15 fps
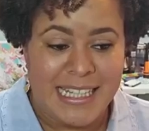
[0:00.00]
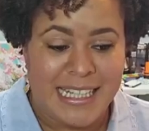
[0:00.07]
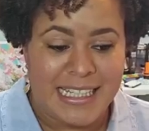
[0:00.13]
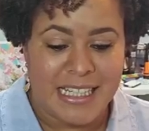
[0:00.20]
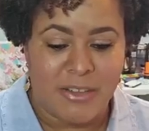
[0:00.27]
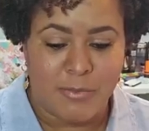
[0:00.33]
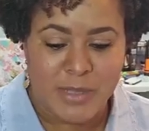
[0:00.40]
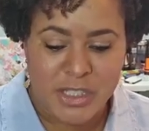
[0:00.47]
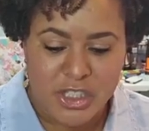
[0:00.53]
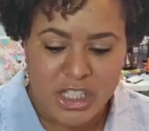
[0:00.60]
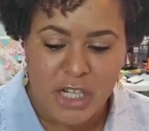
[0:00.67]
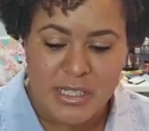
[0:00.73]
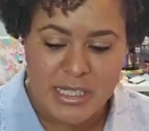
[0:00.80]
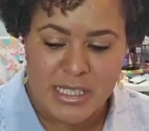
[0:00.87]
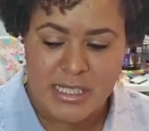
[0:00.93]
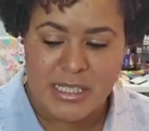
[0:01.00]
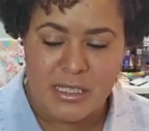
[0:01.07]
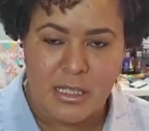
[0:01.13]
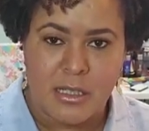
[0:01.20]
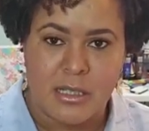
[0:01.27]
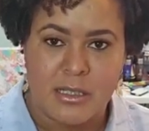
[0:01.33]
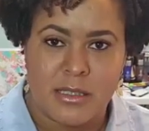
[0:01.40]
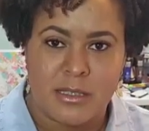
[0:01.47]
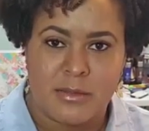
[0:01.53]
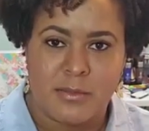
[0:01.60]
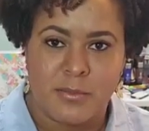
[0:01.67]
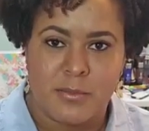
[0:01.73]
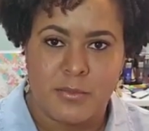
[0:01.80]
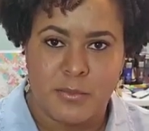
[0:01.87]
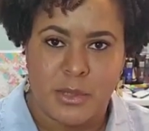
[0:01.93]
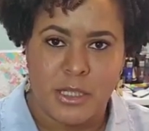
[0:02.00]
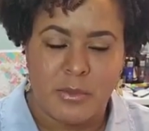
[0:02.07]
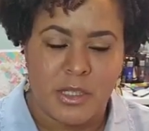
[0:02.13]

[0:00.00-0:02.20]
And I've been sharing this on pretty